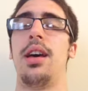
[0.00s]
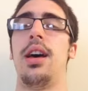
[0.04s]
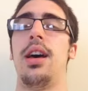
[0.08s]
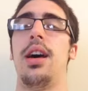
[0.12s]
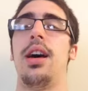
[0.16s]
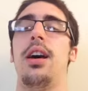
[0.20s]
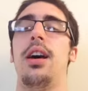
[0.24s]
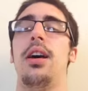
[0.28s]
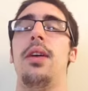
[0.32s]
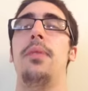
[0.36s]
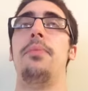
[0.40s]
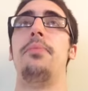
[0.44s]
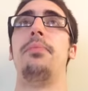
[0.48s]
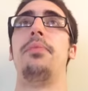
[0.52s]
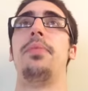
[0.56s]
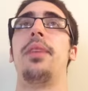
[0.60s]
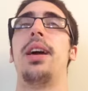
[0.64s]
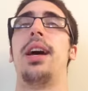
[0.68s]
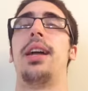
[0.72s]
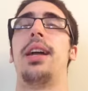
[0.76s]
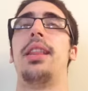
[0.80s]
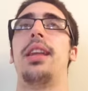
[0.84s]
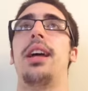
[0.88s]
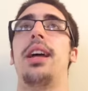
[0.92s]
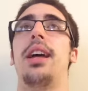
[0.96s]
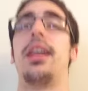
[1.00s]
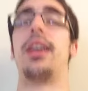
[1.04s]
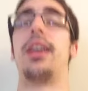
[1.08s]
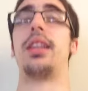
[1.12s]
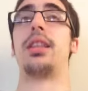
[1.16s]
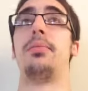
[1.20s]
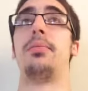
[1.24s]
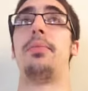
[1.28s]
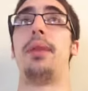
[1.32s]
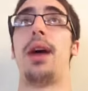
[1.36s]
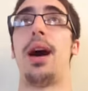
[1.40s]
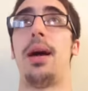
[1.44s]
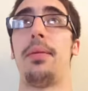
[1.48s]
And then I like
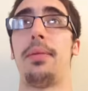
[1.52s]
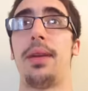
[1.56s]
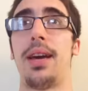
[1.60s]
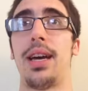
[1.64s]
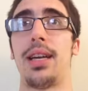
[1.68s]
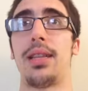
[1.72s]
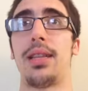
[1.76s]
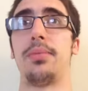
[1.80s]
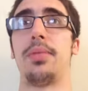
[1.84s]
the Bobcats